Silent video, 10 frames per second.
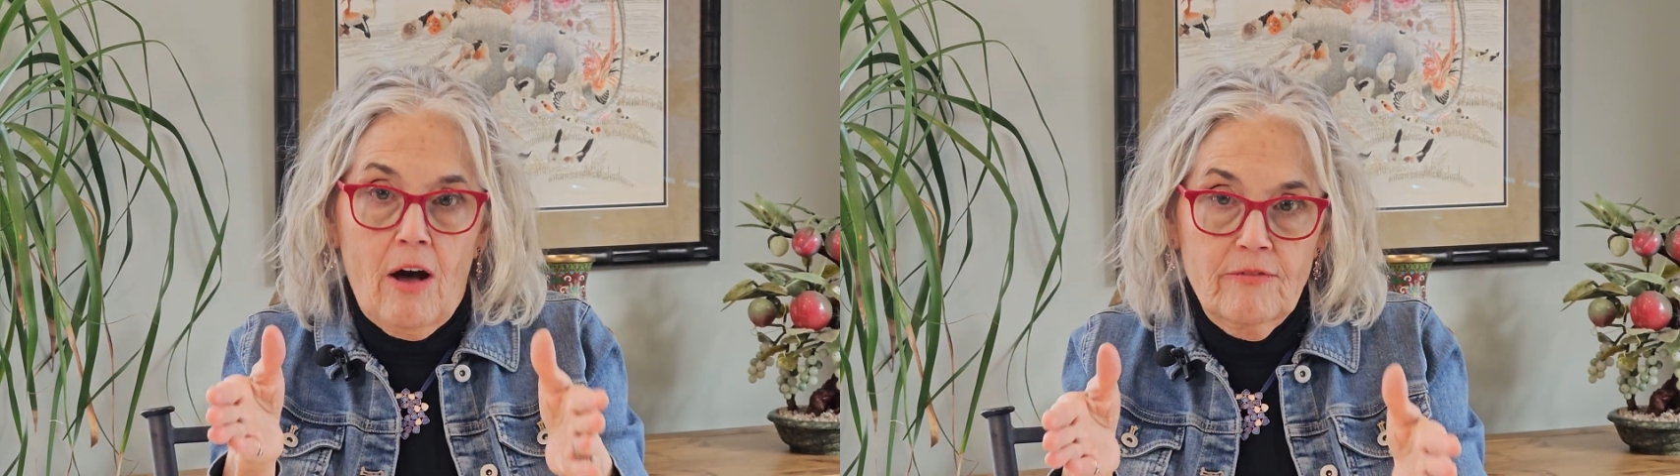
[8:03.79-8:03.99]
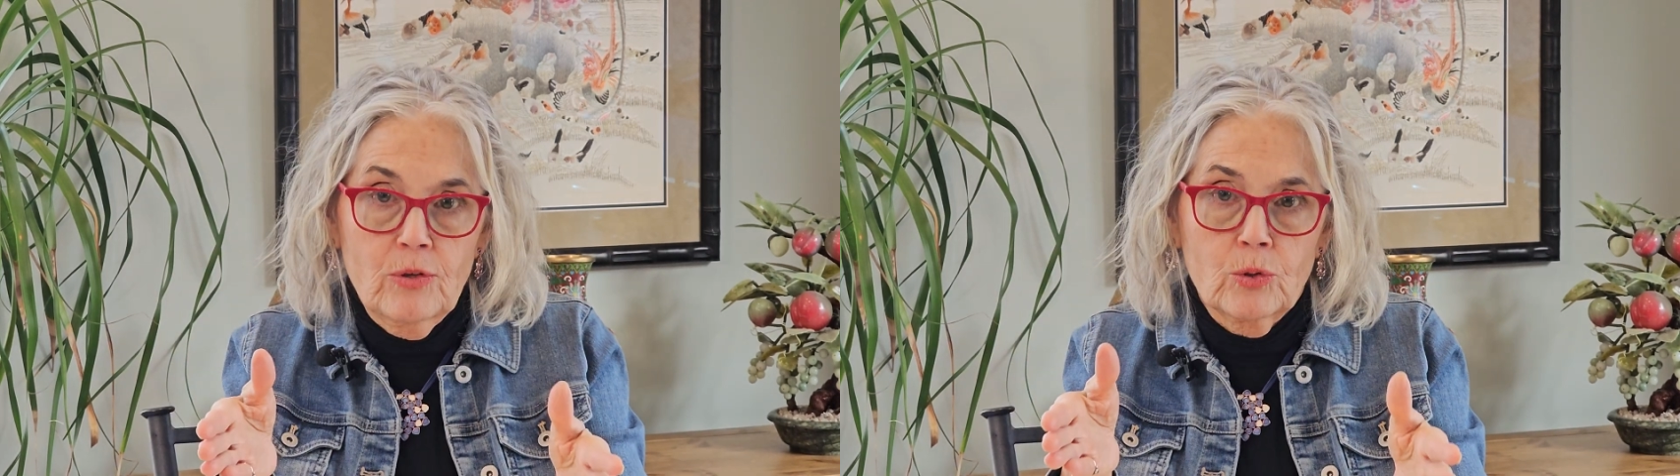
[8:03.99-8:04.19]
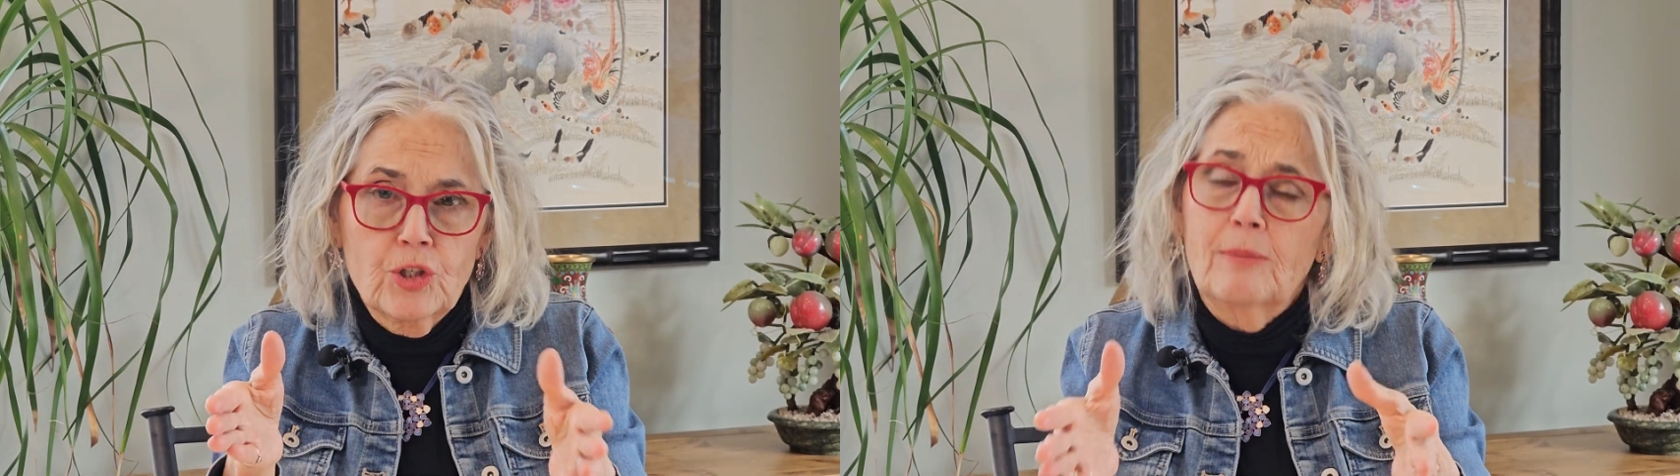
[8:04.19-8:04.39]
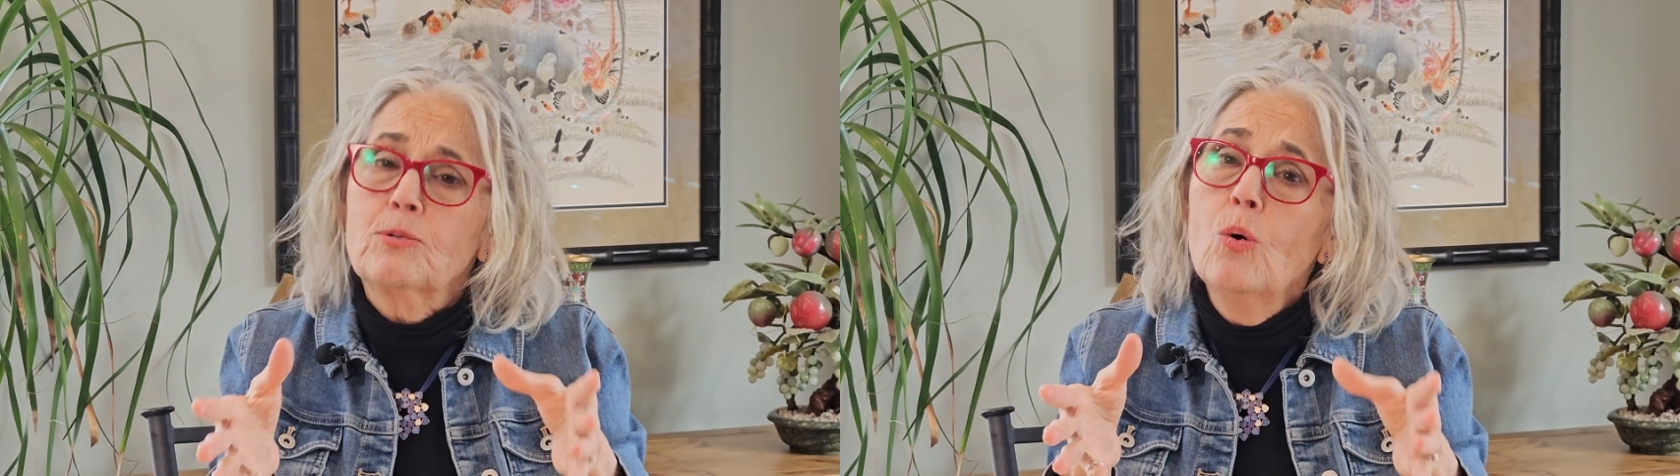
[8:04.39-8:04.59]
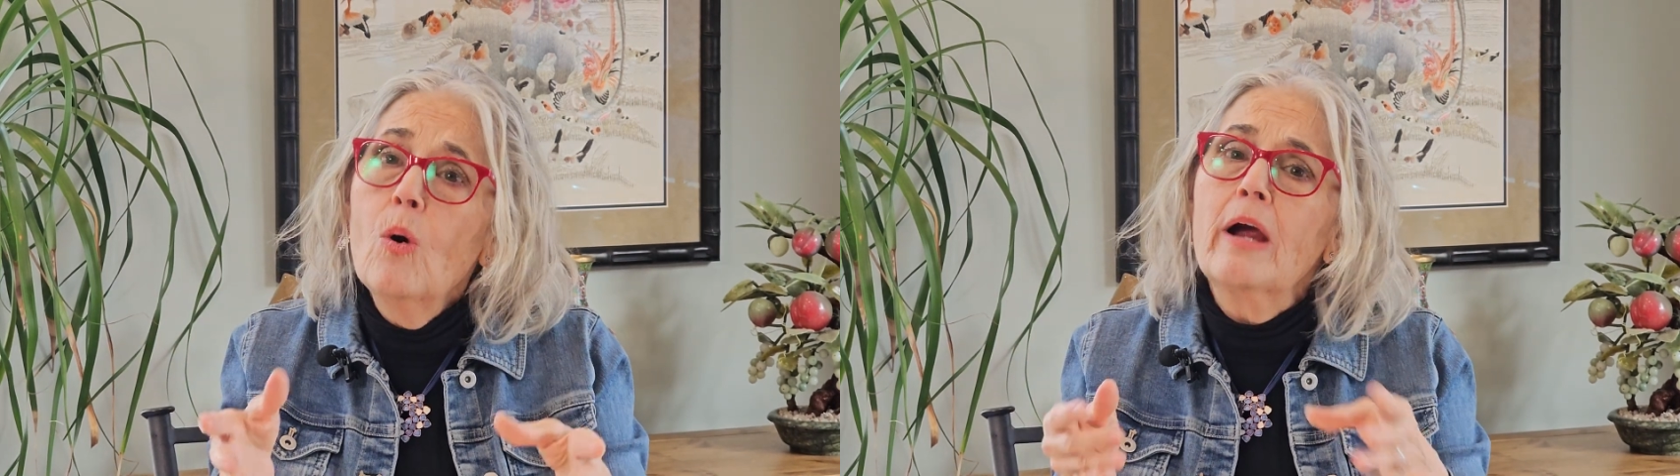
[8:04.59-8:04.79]
of those
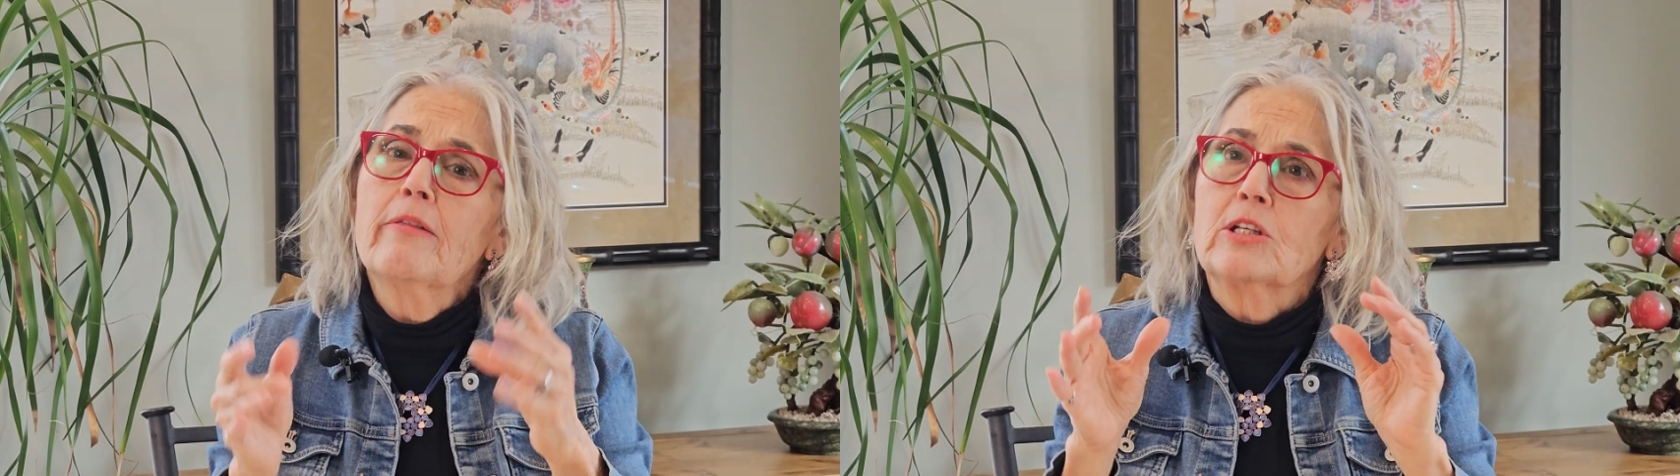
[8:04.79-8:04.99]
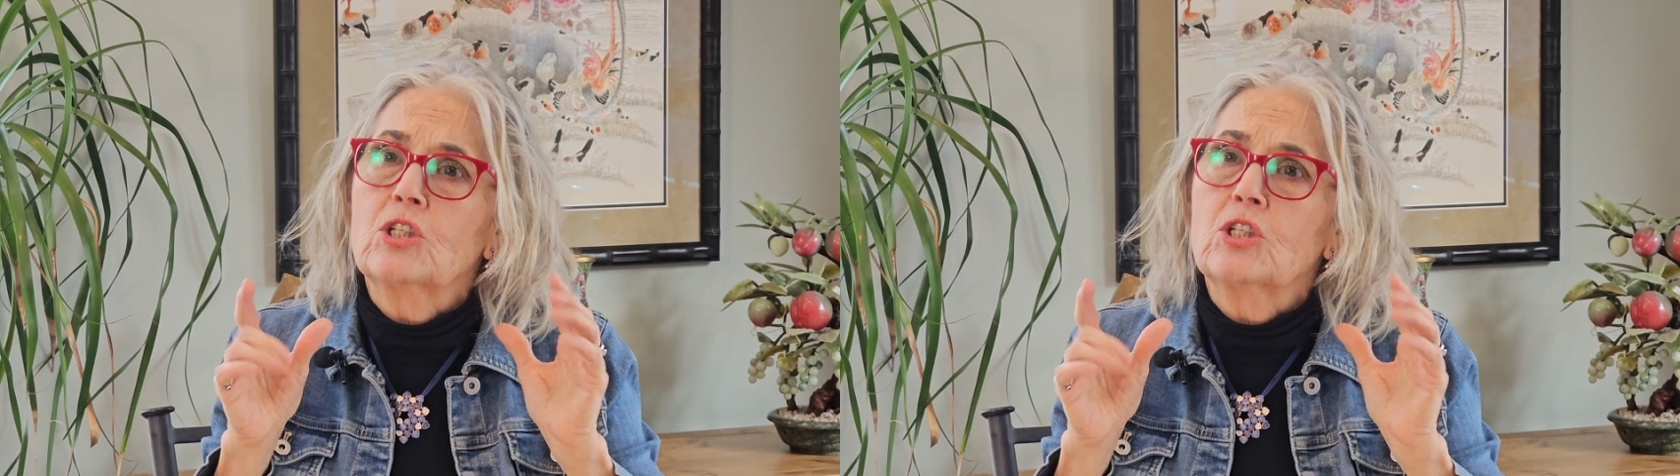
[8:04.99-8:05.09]
ships? Who are the